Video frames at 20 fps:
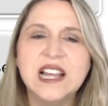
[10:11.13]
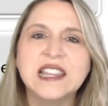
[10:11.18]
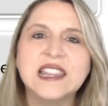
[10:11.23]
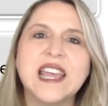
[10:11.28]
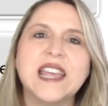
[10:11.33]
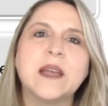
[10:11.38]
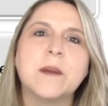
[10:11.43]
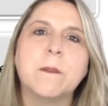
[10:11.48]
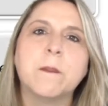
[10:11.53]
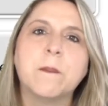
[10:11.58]

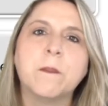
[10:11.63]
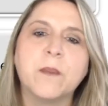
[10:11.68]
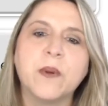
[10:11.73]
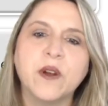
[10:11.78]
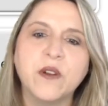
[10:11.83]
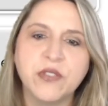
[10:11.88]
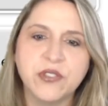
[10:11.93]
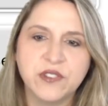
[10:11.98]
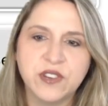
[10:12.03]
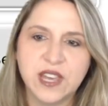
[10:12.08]
like
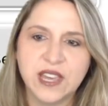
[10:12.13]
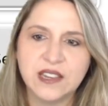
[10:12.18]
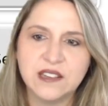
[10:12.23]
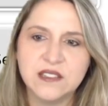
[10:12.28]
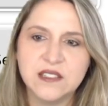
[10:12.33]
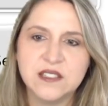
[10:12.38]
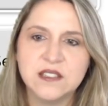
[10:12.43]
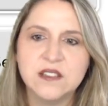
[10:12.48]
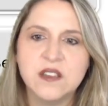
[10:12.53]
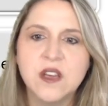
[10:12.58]

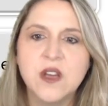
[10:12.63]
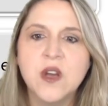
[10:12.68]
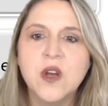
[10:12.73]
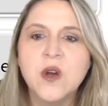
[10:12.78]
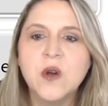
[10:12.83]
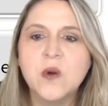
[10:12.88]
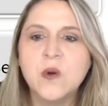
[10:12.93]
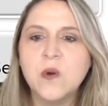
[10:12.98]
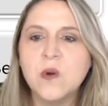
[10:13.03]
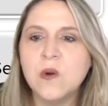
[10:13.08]
birthdays
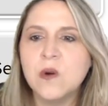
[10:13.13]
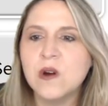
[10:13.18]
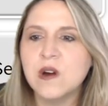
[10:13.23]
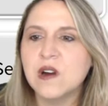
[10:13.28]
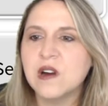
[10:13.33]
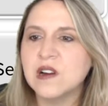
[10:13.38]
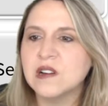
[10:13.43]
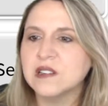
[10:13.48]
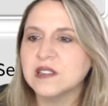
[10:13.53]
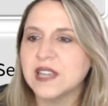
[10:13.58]

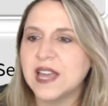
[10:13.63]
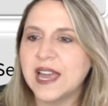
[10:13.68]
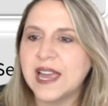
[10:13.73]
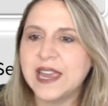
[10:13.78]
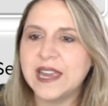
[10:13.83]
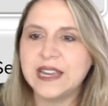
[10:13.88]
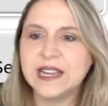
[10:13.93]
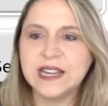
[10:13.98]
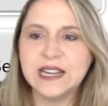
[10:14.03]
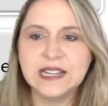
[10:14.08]
or
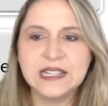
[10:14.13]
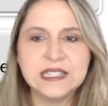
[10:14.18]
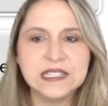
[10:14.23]
like